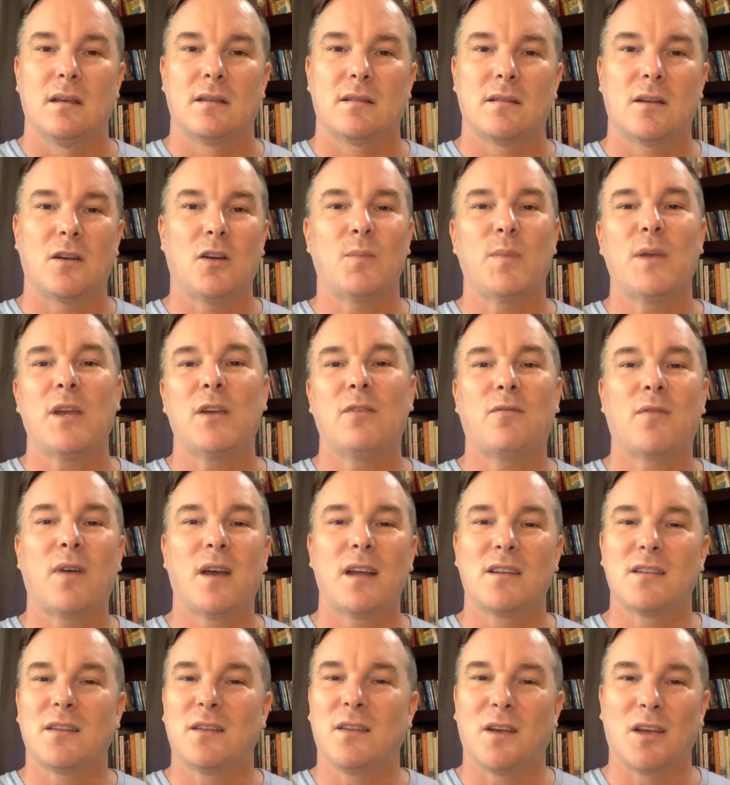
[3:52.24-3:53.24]
So don't be
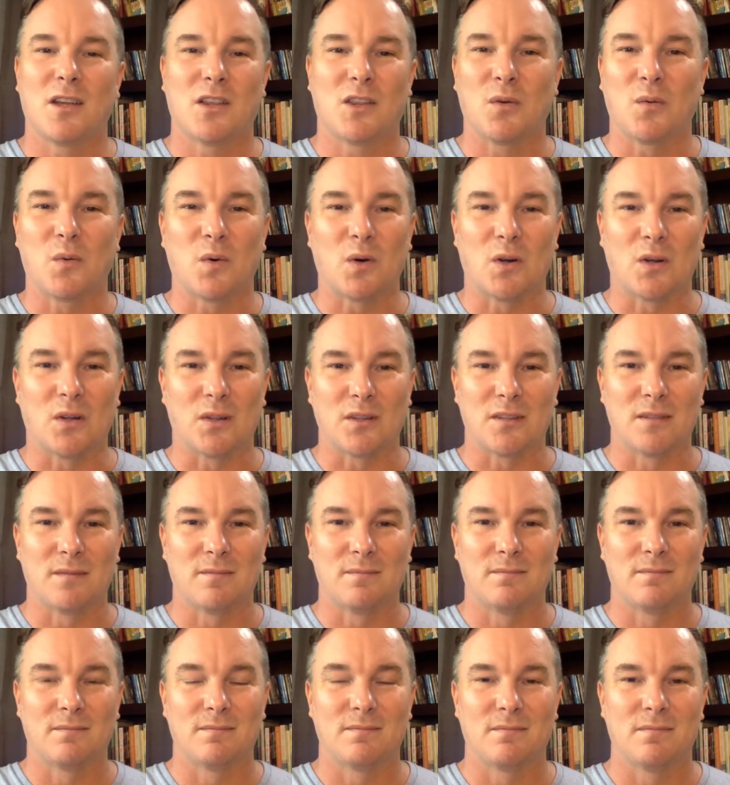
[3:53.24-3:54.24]
afraid to look at the world.
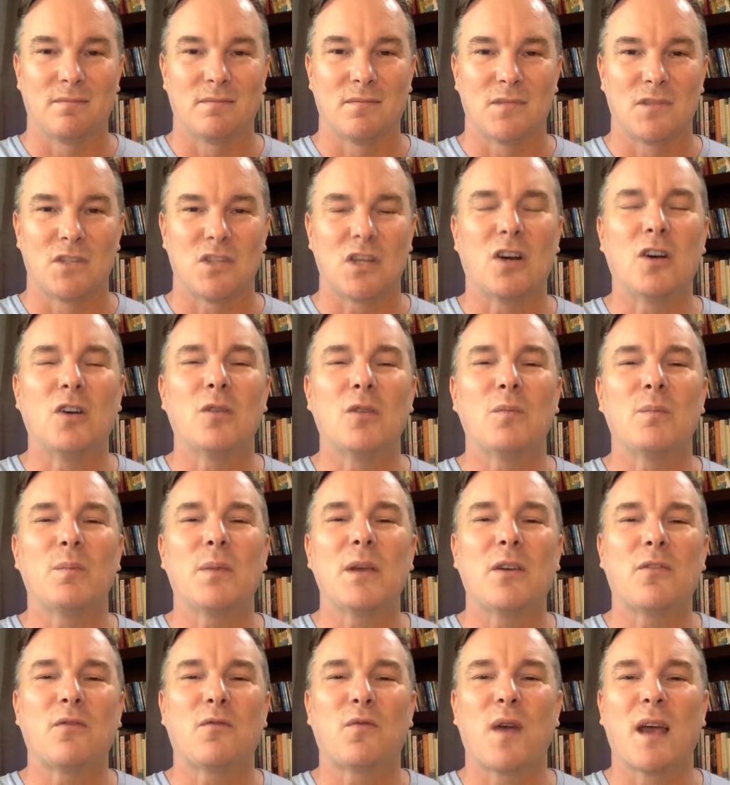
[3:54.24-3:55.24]
Don't
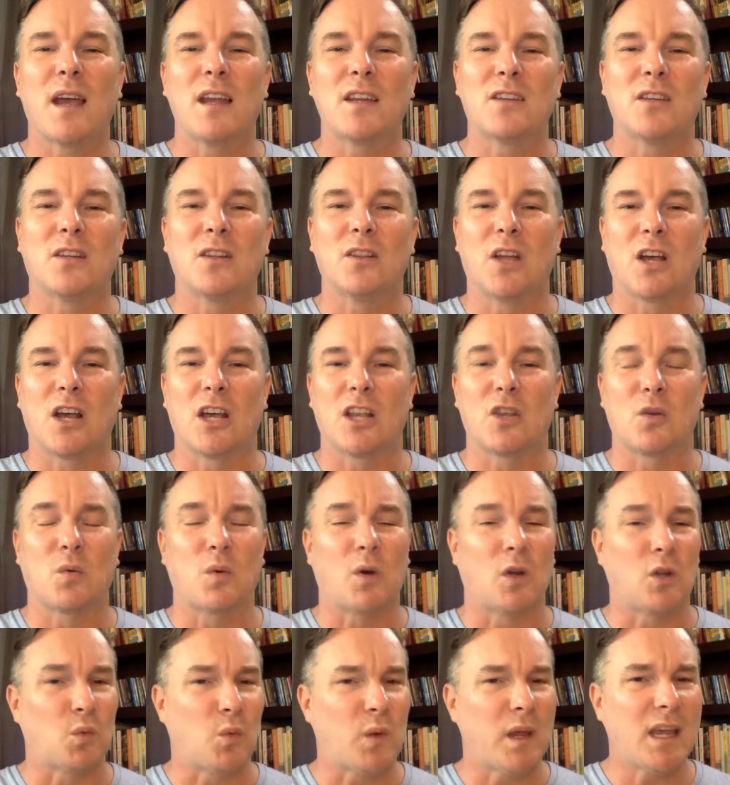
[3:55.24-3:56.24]
be afraid to look at the
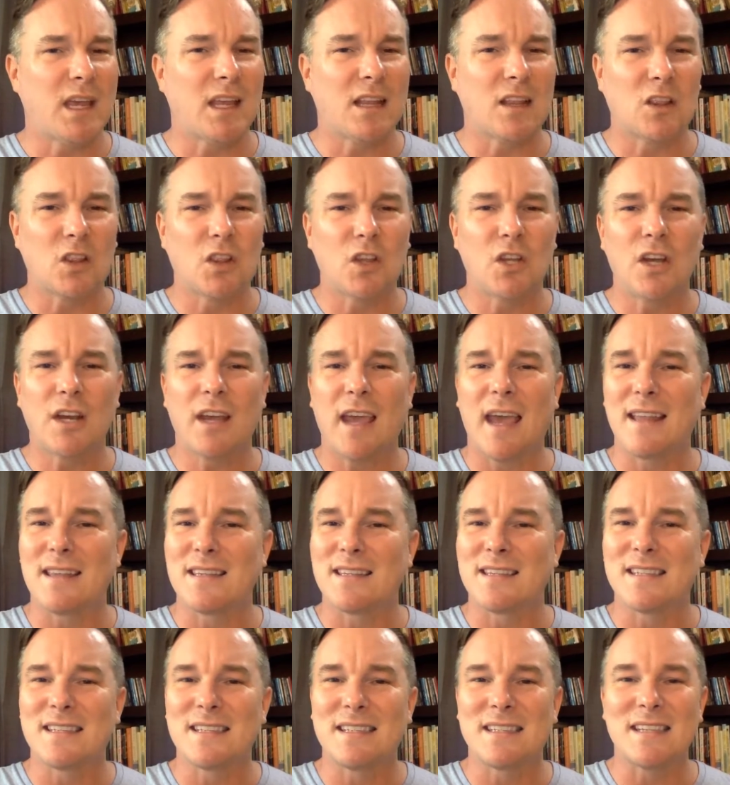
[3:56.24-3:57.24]
world. We can look and
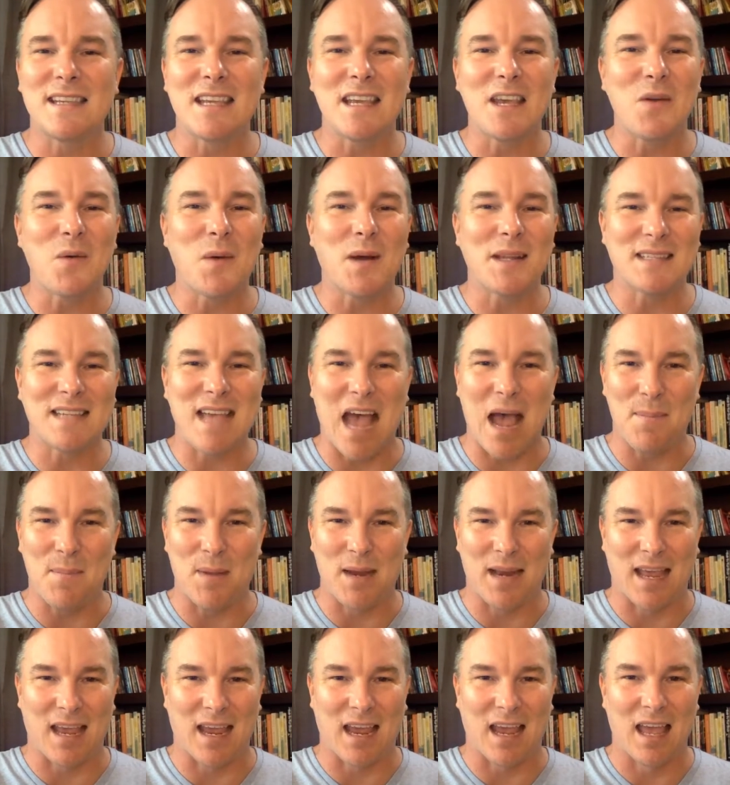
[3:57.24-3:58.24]
see what's
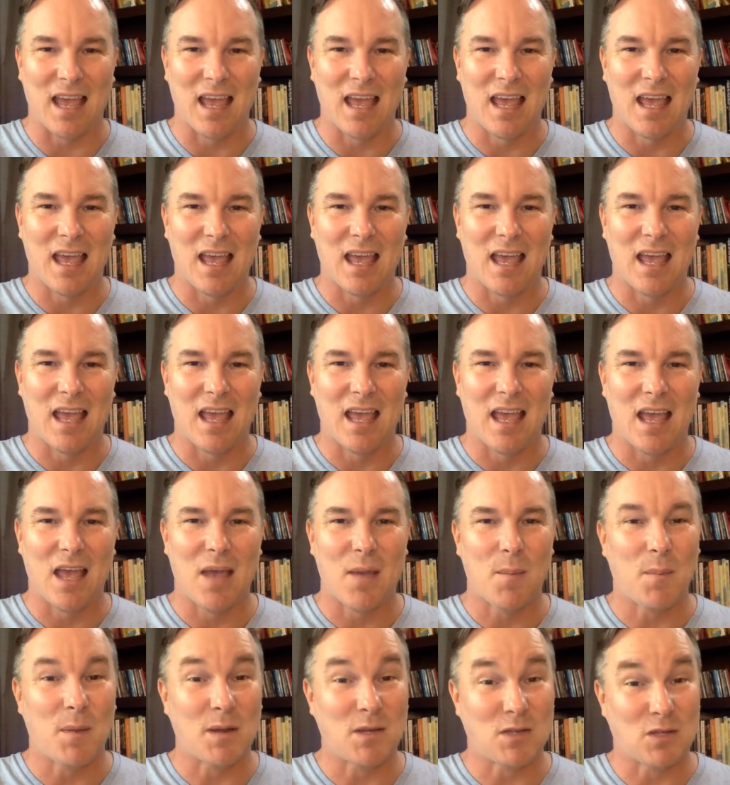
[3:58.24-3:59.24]
happening,
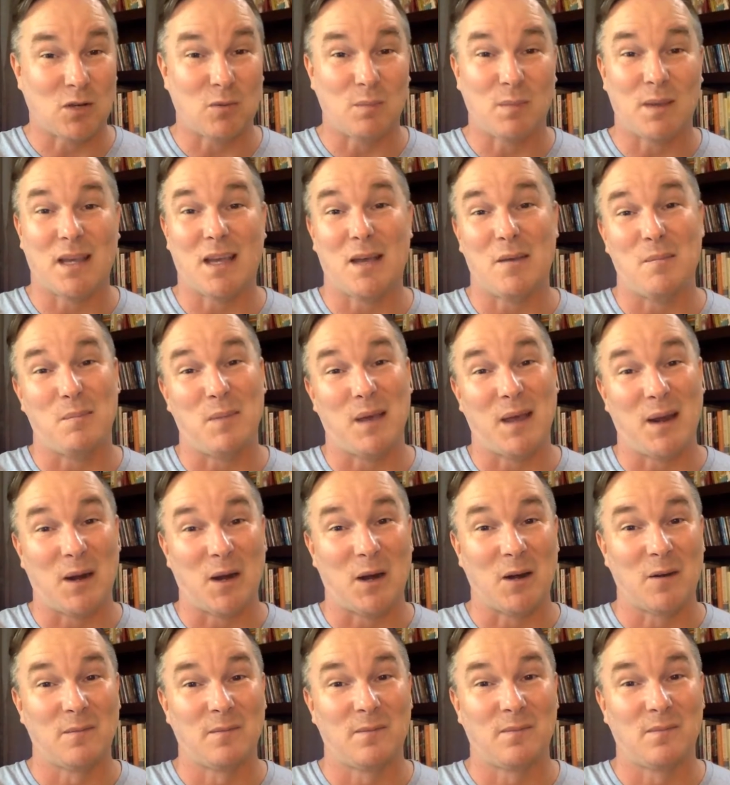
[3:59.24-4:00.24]
but don't become
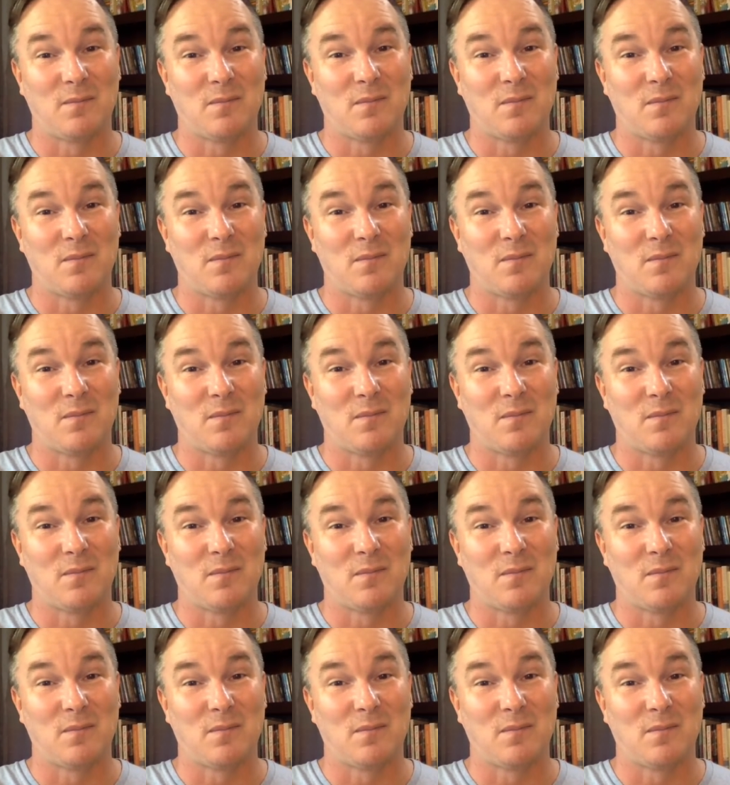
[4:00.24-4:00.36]
bitter.